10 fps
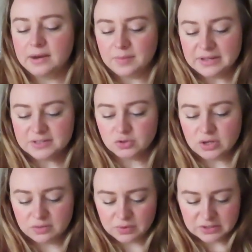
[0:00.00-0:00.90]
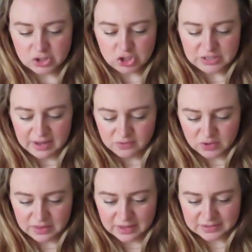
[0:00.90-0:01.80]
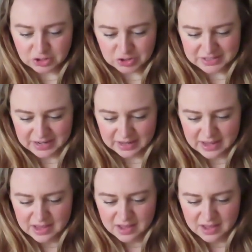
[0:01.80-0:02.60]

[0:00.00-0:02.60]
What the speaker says: anyway, so, and what else did she say? Is there anything else interesting?